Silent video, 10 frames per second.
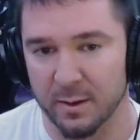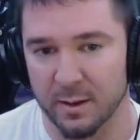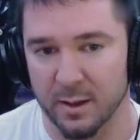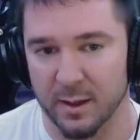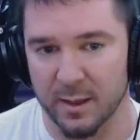
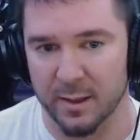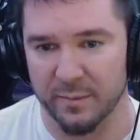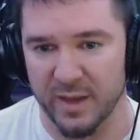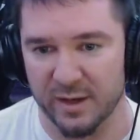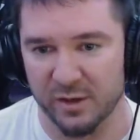
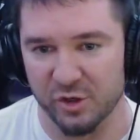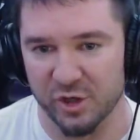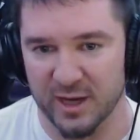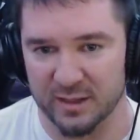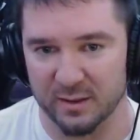they
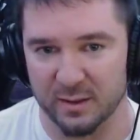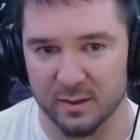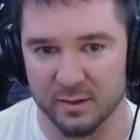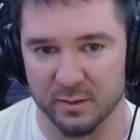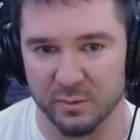inject
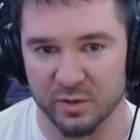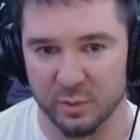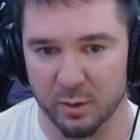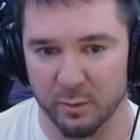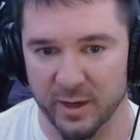some
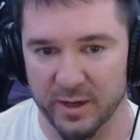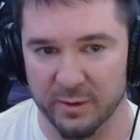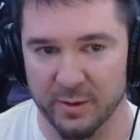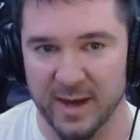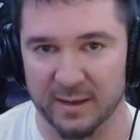sort of
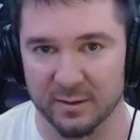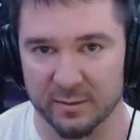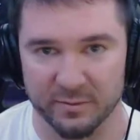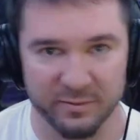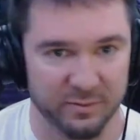
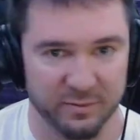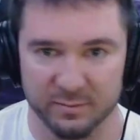radioactive